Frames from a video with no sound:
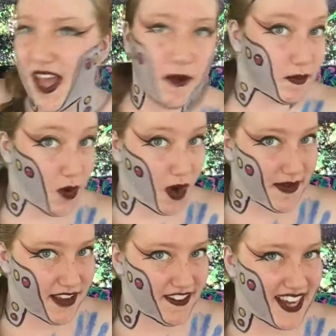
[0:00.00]
more of
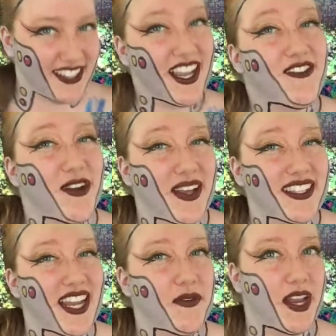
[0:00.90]
my face every
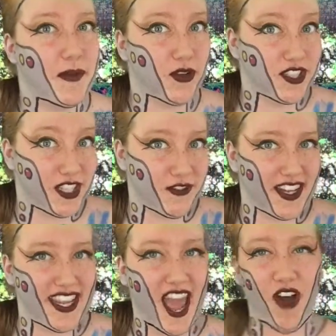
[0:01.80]
Wednesday when I post a new
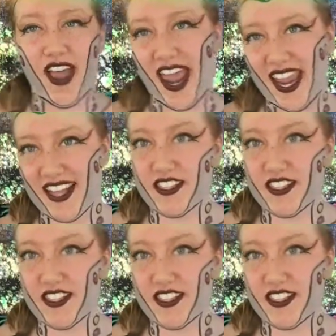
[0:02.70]
video. And